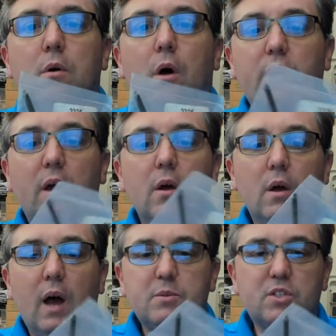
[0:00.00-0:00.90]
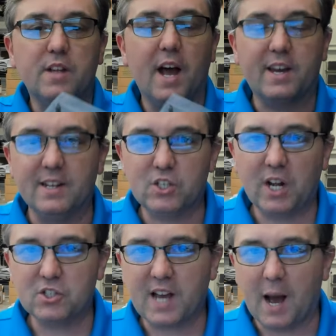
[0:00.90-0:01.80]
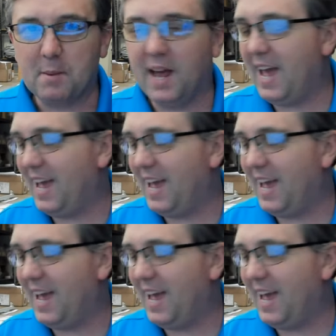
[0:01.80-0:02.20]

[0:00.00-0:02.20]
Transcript: Okay, I'm still not going to change the combination.